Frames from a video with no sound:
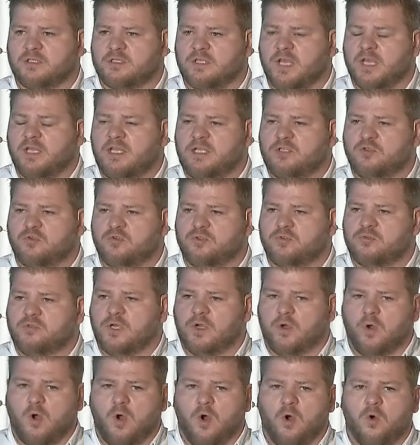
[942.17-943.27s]
They need to do their
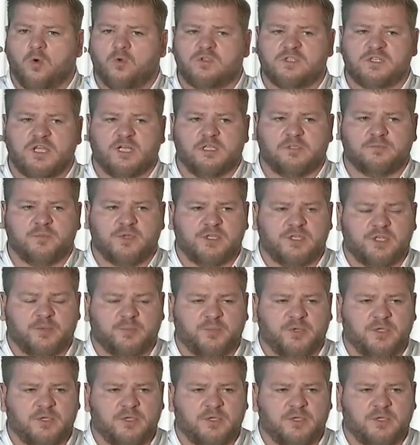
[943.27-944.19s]
own salesmanship.